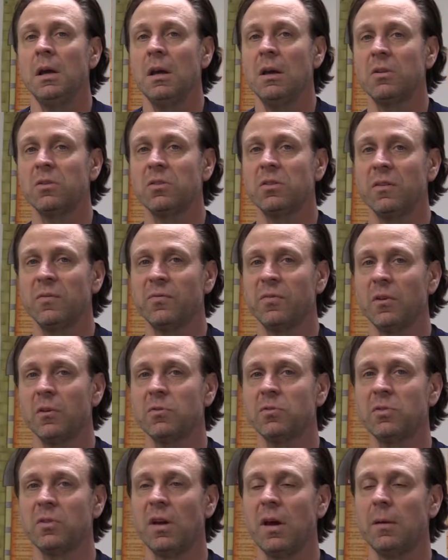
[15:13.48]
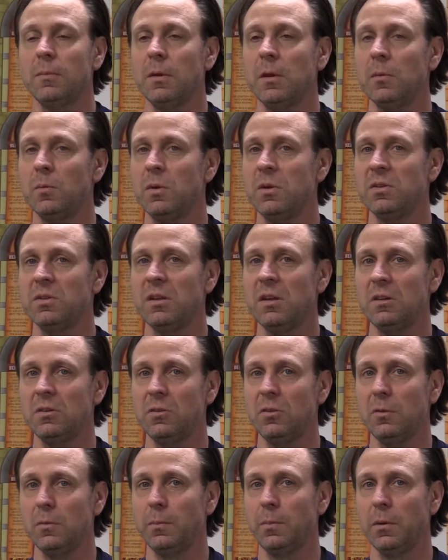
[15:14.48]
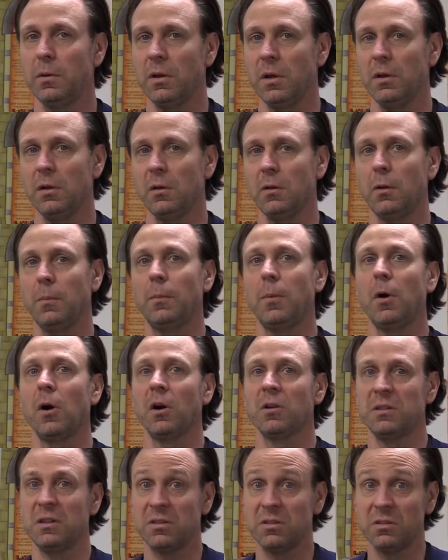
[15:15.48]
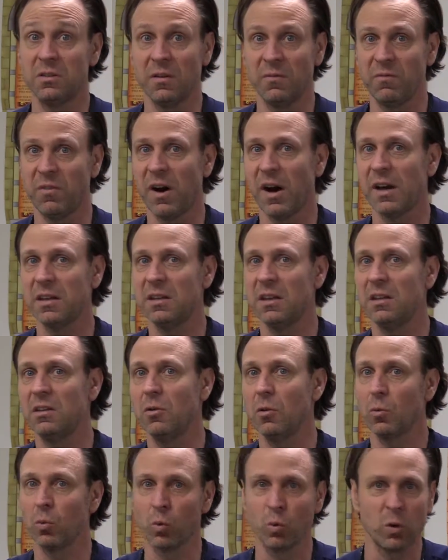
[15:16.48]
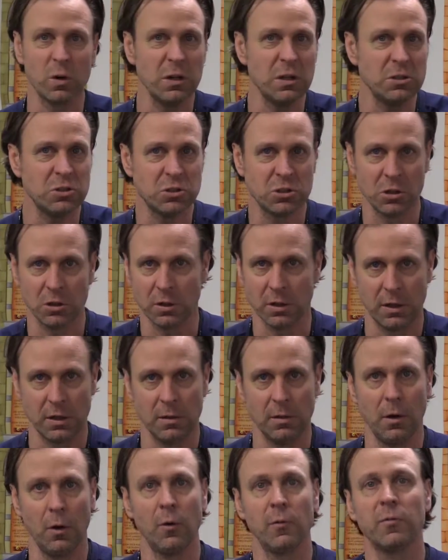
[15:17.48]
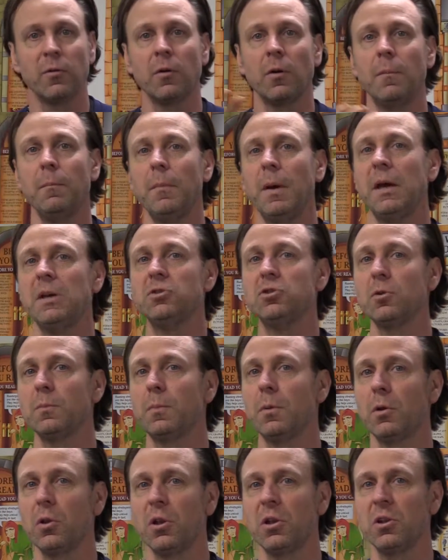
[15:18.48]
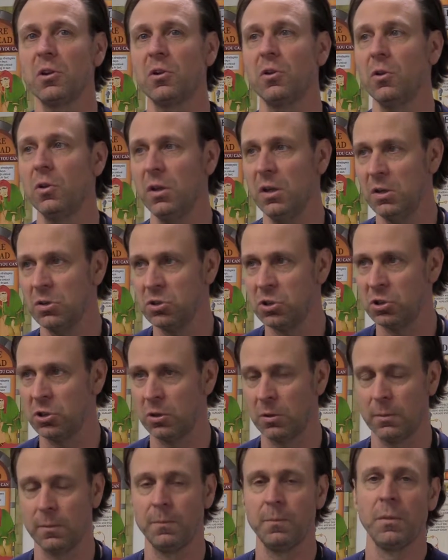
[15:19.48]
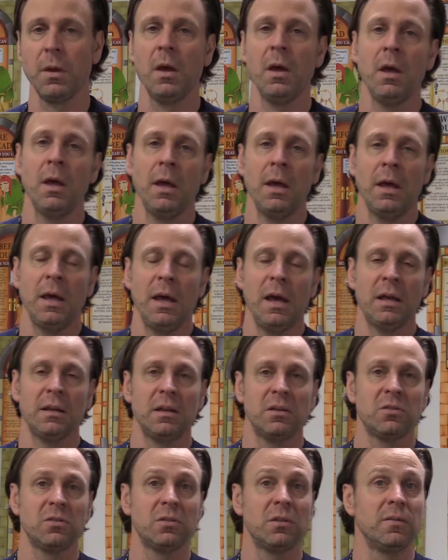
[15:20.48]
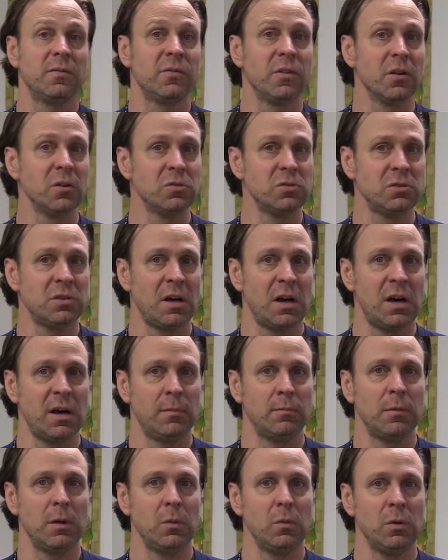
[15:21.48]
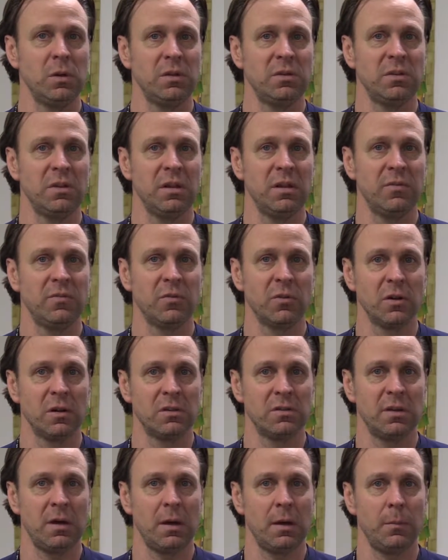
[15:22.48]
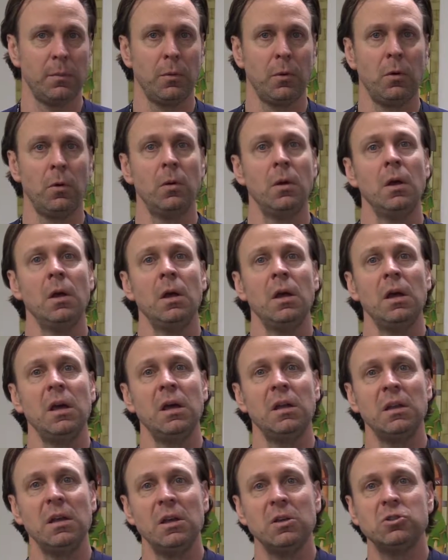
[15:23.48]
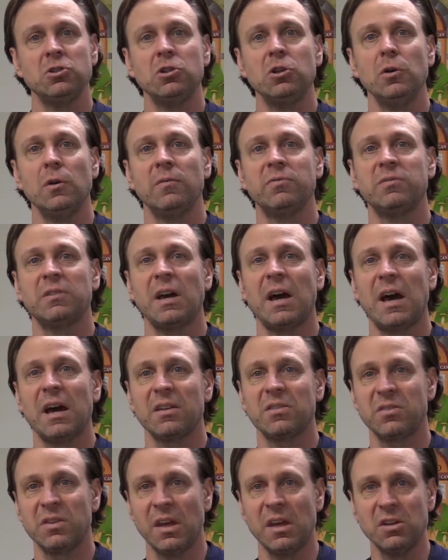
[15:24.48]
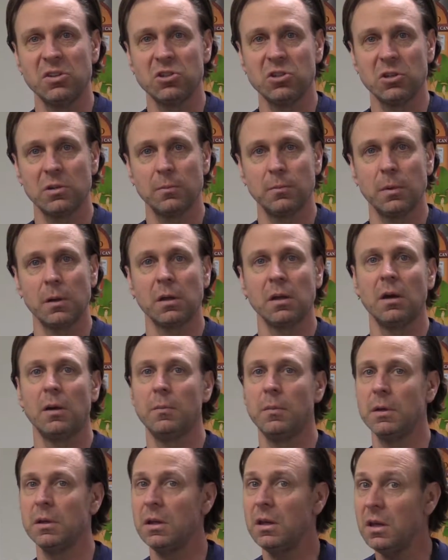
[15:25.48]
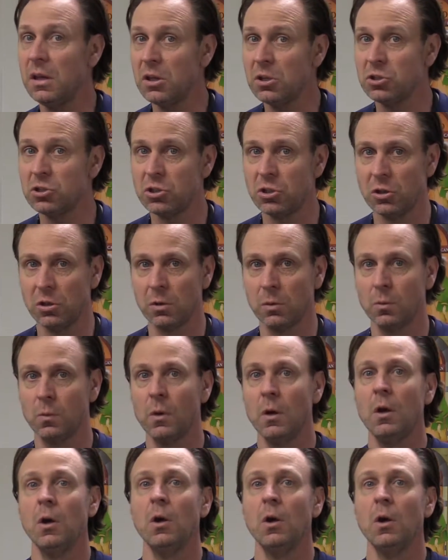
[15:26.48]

It's the first time that we see two political parties divided regionally over a major political issue. And it's the first time that we see, for example, an issue of taxation become an issue